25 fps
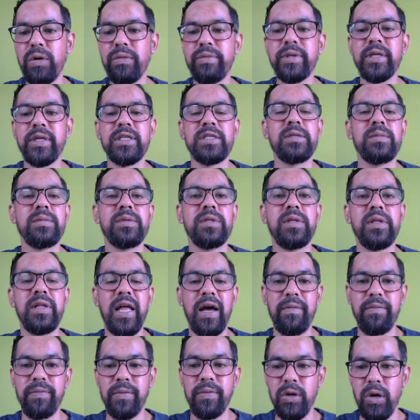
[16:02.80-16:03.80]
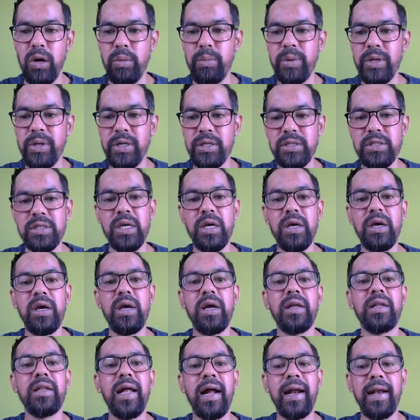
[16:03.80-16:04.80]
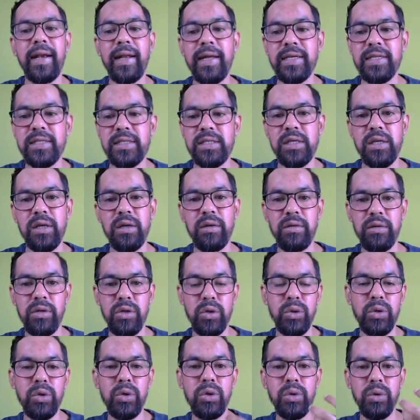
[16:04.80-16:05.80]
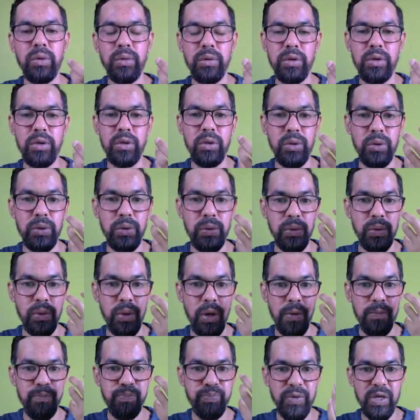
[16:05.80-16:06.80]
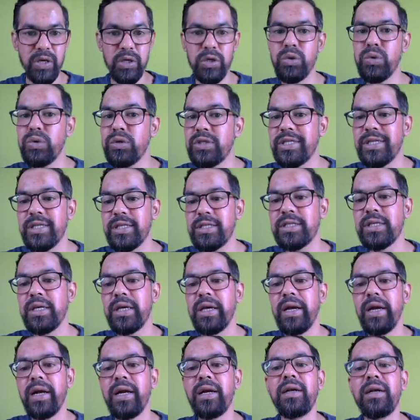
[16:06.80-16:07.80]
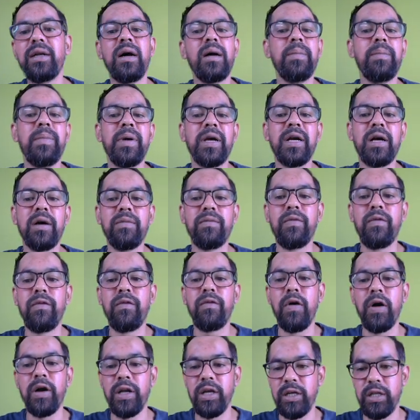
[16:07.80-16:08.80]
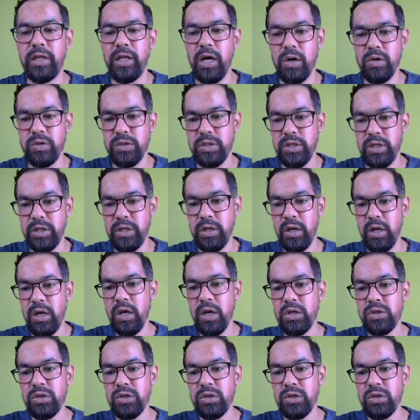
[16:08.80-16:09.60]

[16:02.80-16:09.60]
of this laptop is, that is due to uses, it become 40,000.